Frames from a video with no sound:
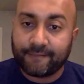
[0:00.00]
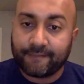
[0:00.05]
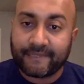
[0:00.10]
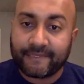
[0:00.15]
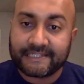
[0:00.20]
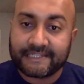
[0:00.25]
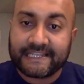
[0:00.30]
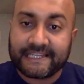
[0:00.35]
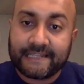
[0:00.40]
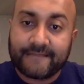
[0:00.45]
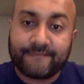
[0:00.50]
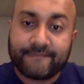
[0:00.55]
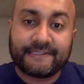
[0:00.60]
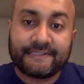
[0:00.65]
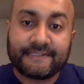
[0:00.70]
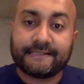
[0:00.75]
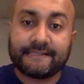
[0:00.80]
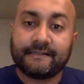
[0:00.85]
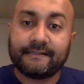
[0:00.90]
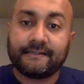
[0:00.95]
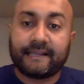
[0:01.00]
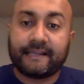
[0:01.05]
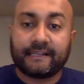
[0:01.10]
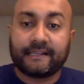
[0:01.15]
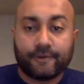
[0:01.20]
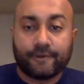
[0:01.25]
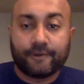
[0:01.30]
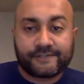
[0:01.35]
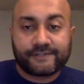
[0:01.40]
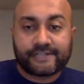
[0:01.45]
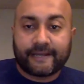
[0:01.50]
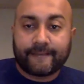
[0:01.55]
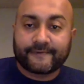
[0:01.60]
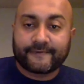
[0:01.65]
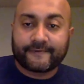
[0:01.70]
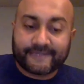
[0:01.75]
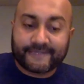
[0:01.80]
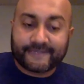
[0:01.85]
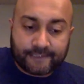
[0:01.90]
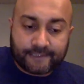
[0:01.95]
teams, like in those
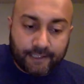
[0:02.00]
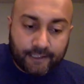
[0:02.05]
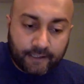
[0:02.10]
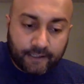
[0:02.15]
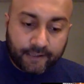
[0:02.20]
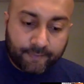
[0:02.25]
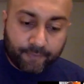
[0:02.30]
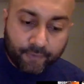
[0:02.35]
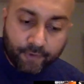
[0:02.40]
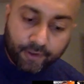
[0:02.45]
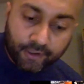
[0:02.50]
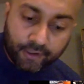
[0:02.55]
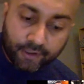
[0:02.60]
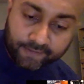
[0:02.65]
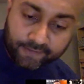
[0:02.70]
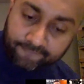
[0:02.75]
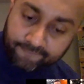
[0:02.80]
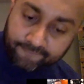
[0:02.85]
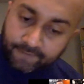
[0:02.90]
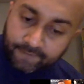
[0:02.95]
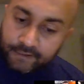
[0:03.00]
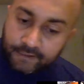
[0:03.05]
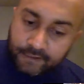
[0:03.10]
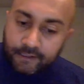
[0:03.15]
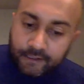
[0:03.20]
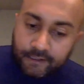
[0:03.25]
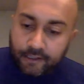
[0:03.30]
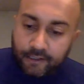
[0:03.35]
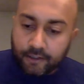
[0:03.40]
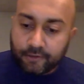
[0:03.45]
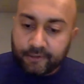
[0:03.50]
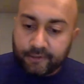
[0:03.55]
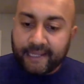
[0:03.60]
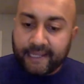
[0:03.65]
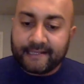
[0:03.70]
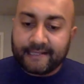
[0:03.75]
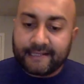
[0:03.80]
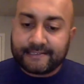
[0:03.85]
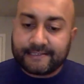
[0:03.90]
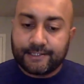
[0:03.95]
shops, we saw a lot more of,
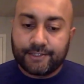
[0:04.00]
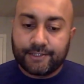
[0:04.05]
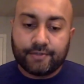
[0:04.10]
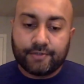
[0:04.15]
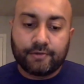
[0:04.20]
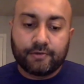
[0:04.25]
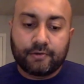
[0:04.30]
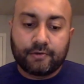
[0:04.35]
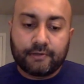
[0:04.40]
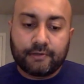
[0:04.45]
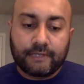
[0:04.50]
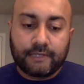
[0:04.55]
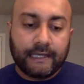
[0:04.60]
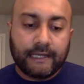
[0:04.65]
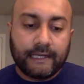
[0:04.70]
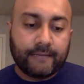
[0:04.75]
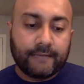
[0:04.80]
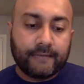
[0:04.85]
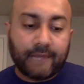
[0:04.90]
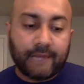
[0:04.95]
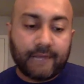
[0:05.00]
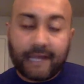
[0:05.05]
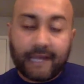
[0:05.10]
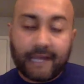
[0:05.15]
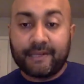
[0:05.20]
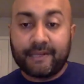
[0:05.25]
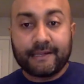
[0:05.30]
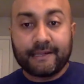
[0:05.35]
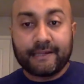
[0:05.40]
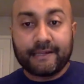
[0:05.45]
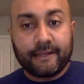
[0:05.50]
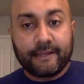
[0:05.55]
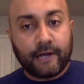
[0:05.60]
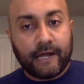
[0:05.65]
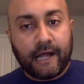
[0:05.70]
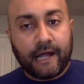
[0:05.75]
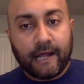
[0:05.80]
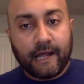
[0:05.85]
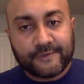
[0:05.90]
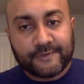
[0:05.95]
okay, so I'm in the
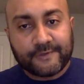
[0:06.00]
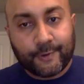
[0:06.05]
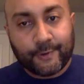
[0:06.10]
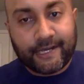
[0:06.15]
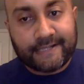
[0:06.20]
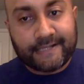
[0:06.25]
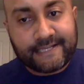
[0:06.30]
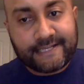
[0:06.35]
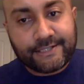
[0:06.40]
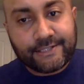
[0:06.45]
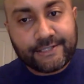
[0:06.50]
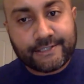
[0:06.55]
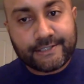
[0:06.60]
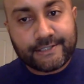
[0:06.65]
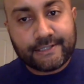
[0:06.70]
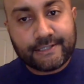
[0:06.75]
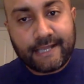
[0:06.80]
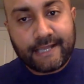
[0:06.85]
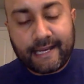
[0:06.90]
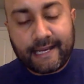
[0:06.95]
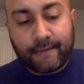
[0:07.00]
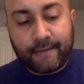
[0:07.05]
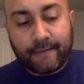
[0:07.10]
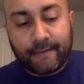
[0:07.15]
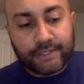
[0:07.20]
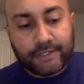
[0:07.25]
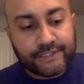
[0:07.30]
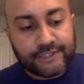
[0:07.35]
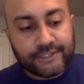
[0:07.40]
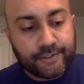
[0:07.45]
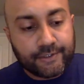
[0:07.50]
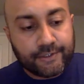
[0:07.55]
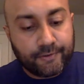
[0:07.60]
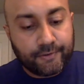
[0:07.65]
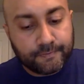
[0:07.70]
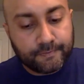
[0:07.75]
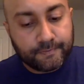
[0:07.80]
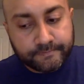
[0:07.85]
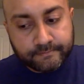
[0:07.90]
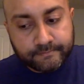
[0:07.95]
ops organization, and I want
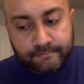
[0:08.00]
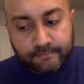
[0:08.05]
to